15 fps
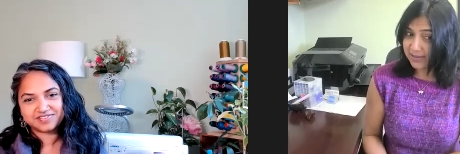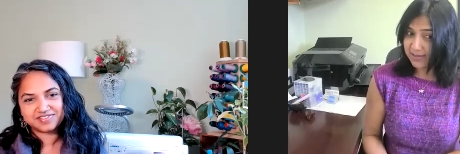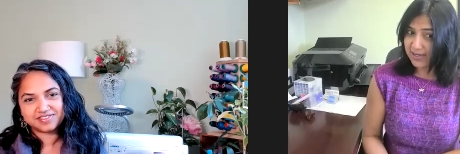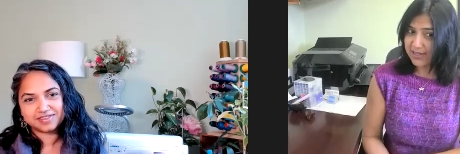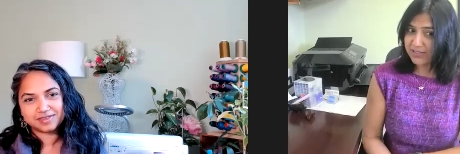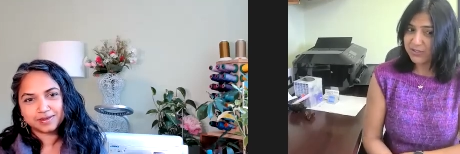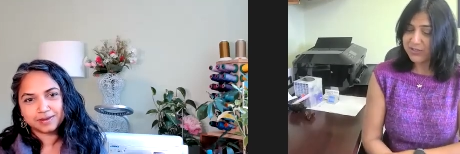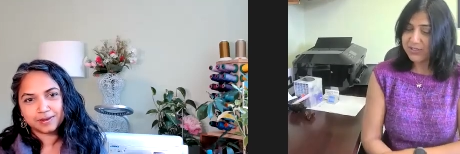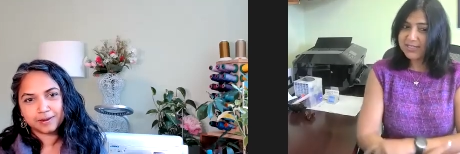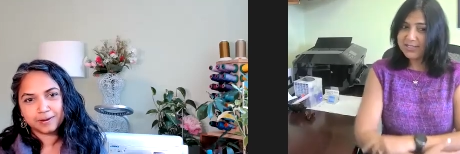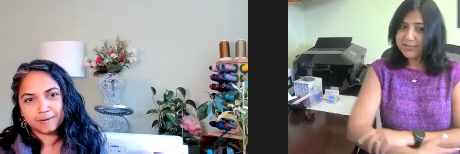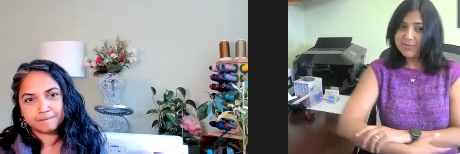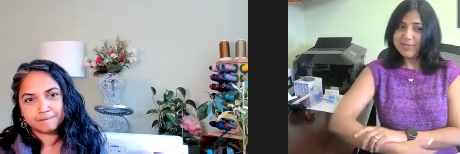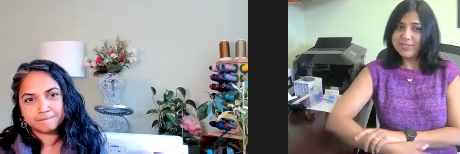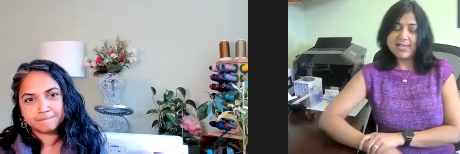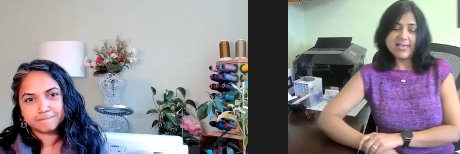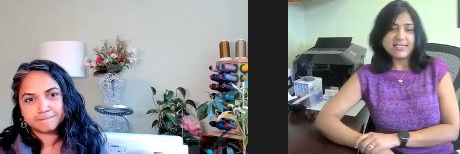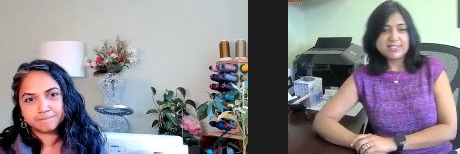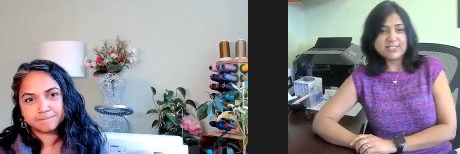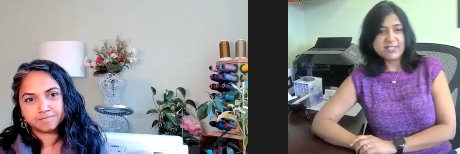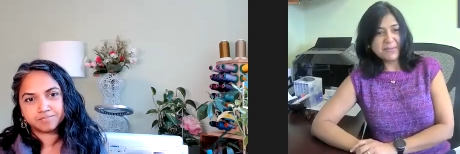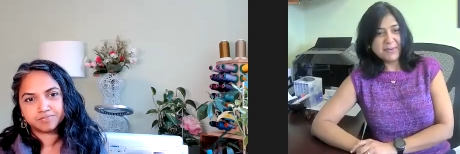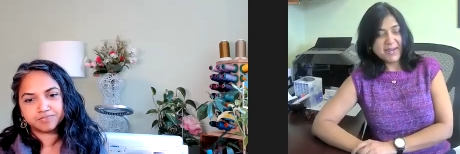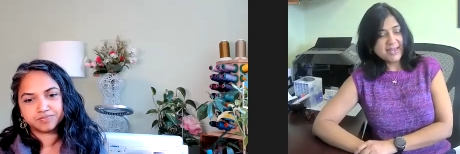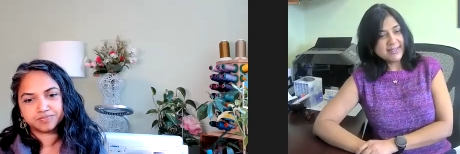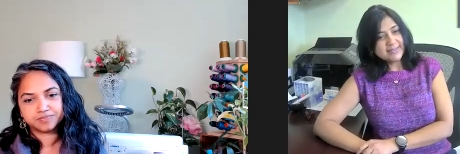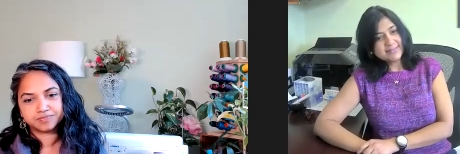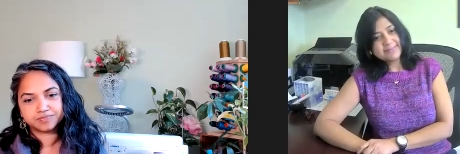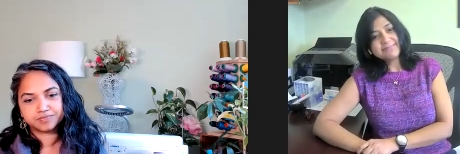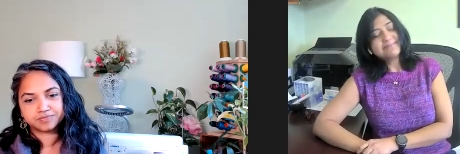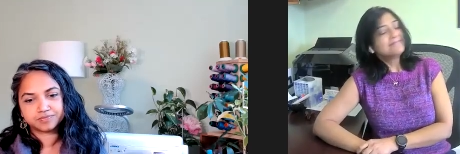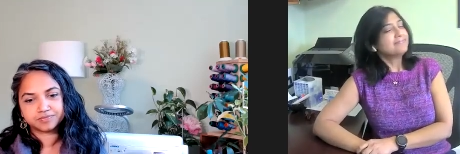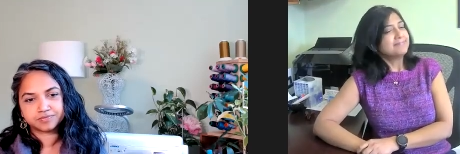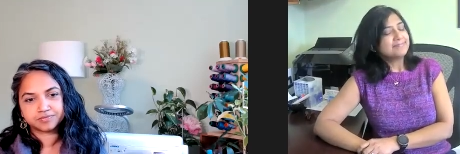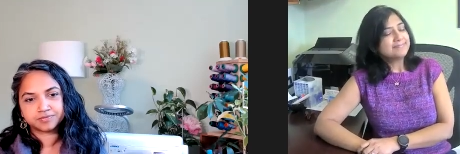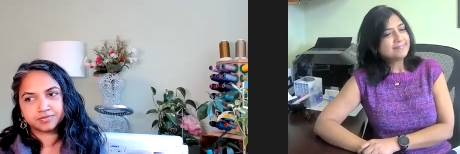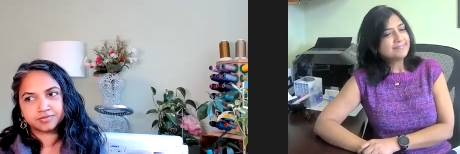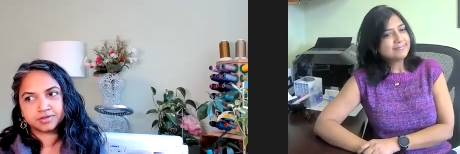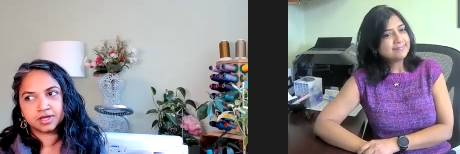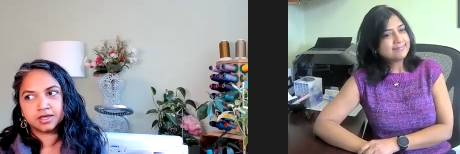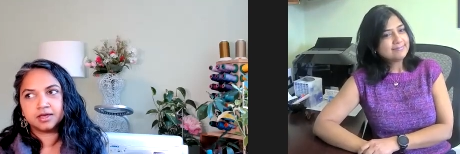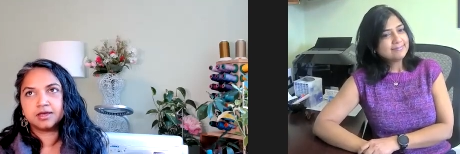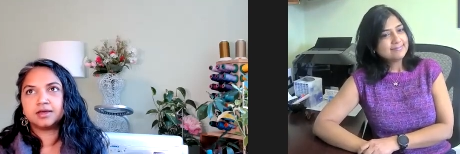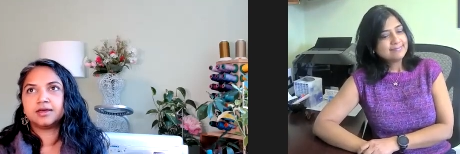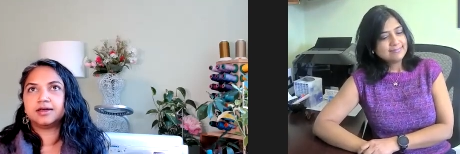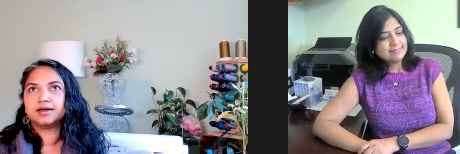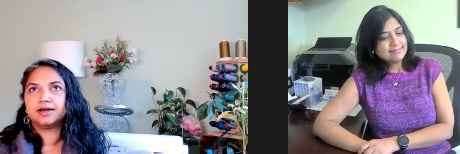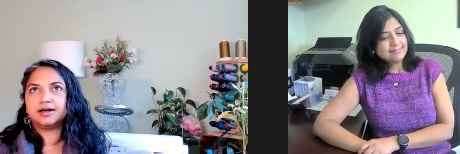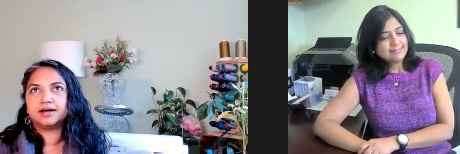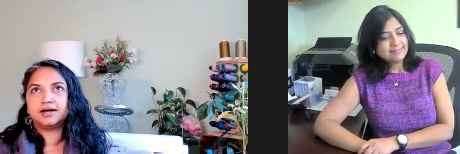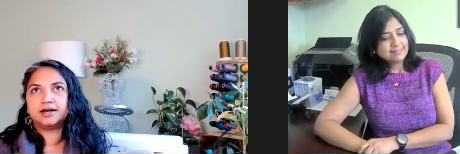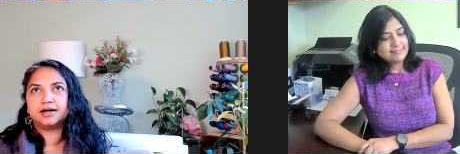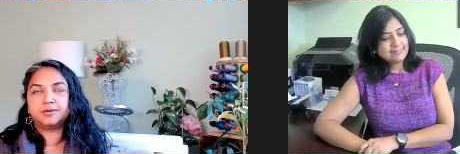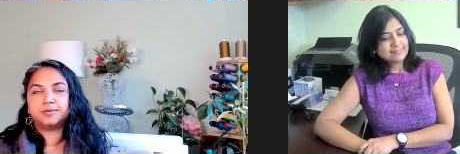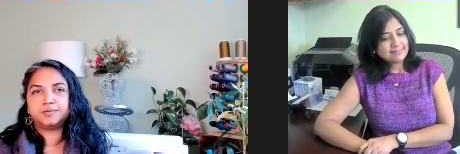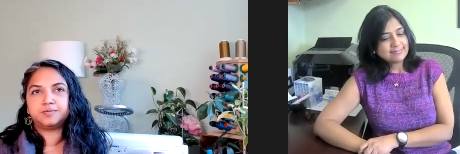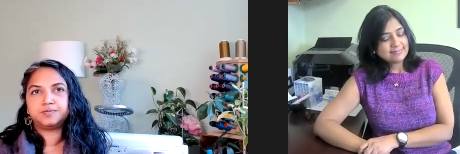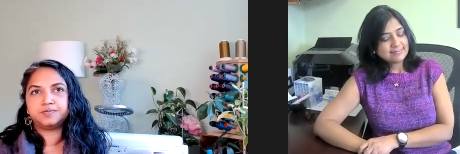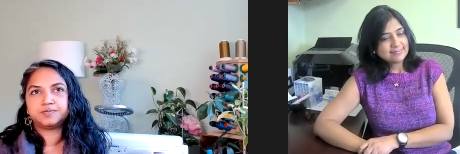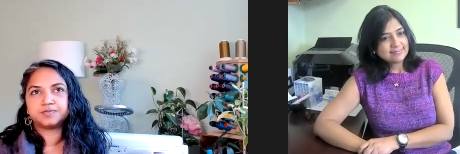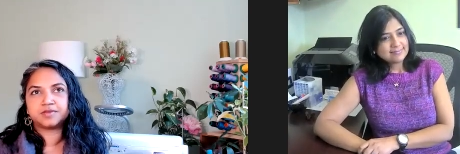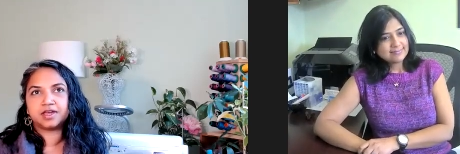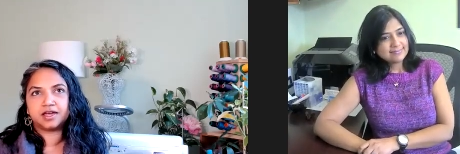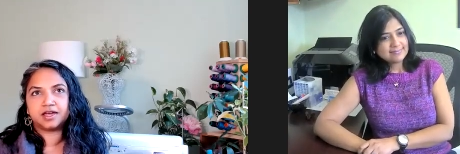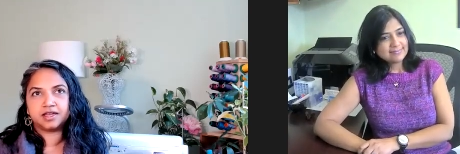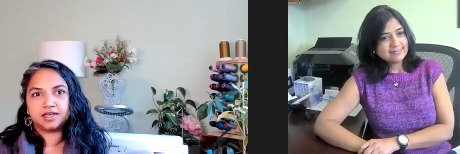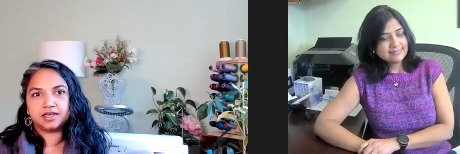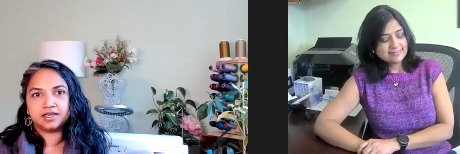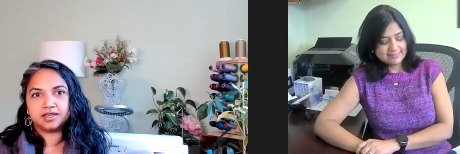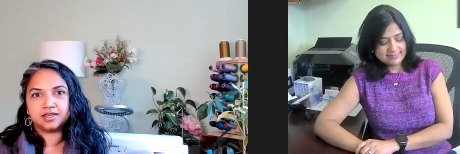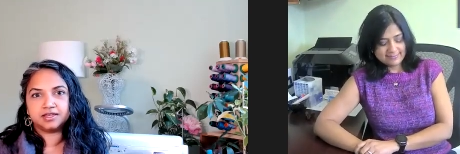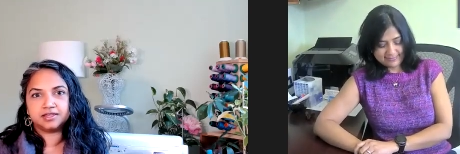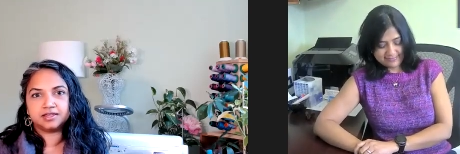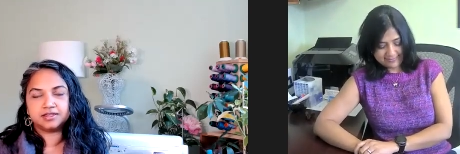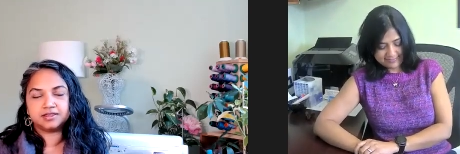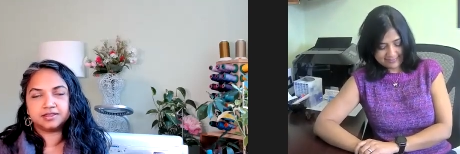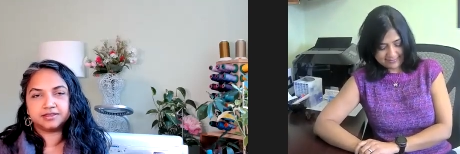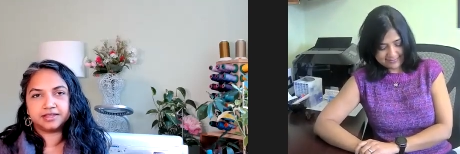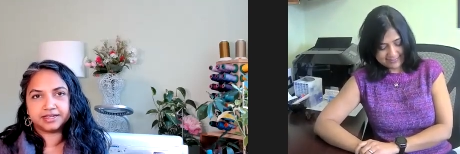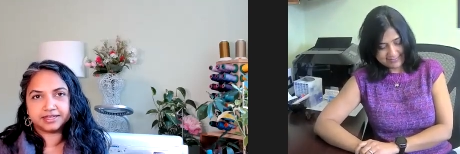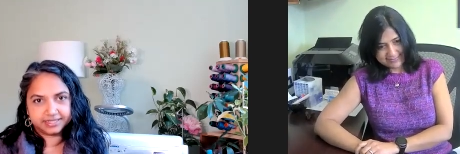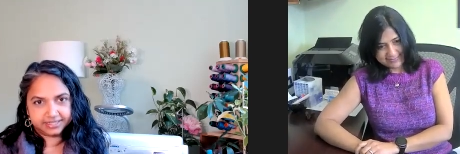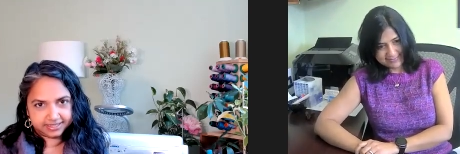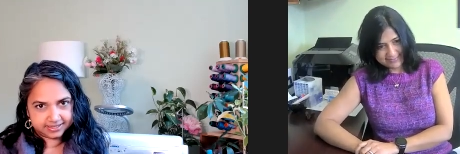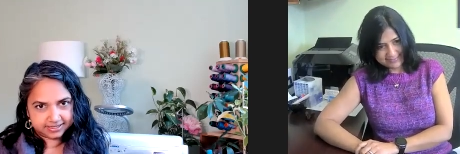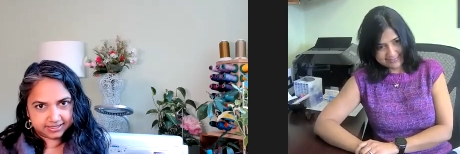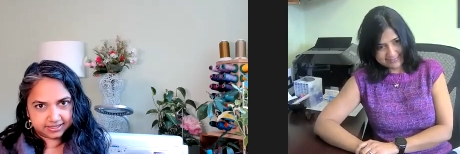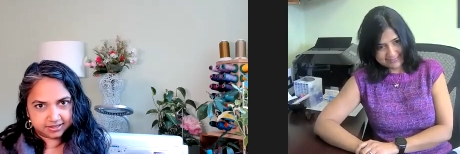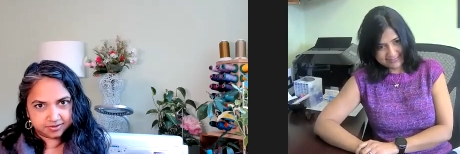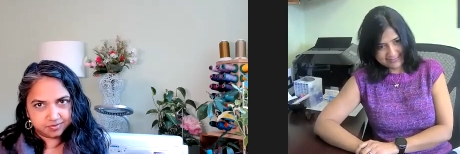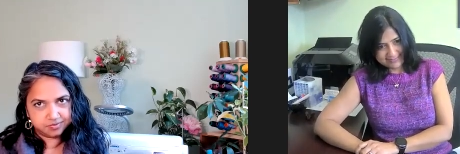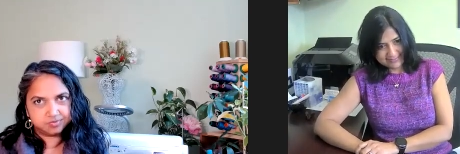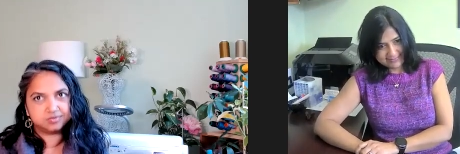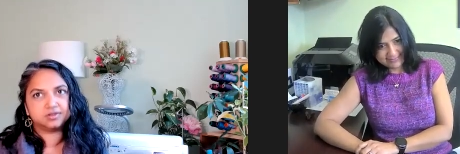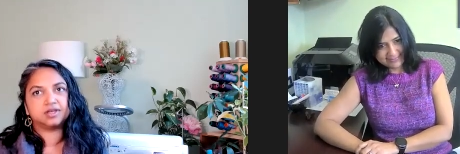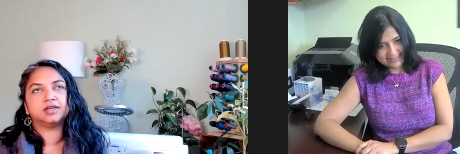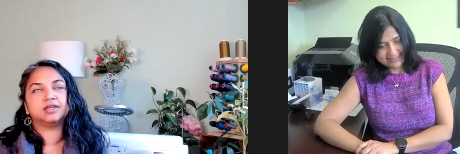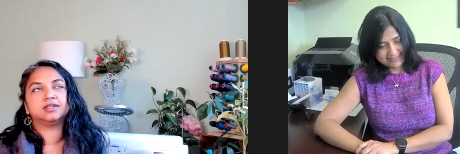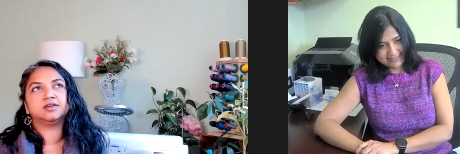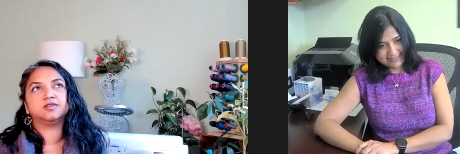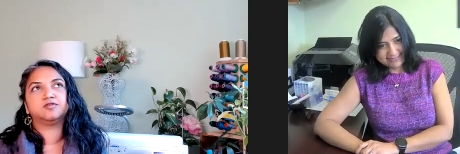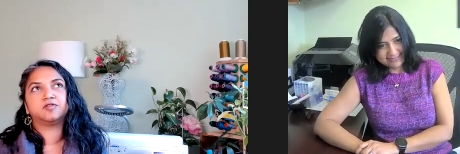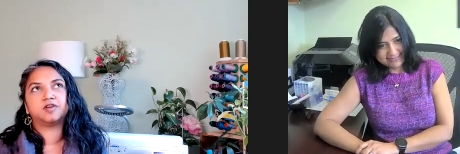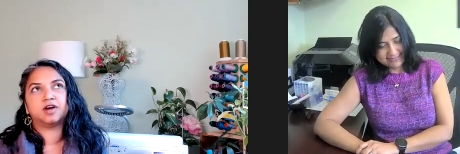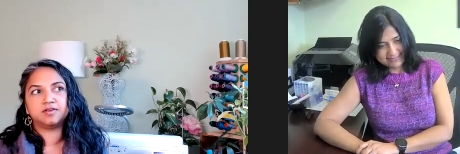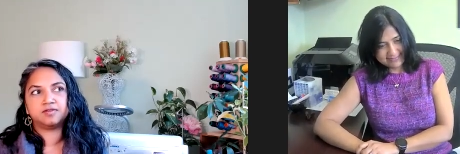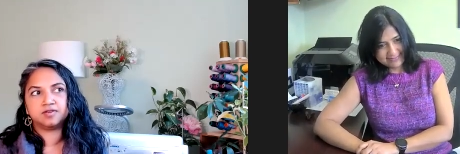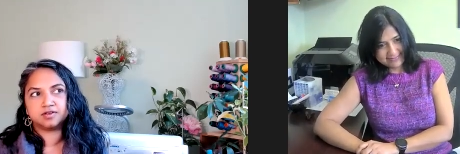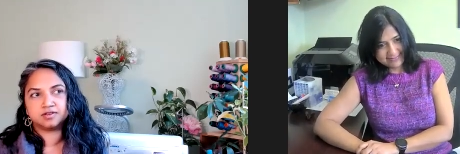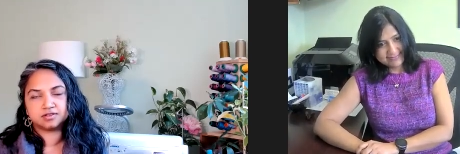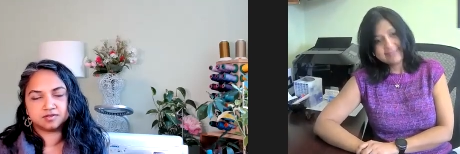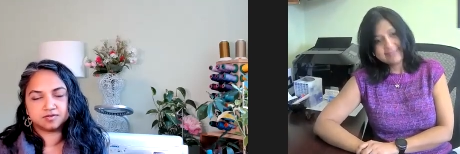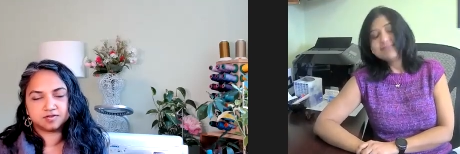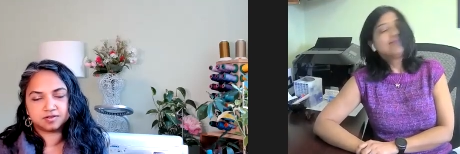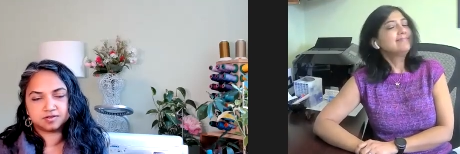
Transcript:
Speaker 1: other interests besides sewing? Um, I like dancing. I did five years of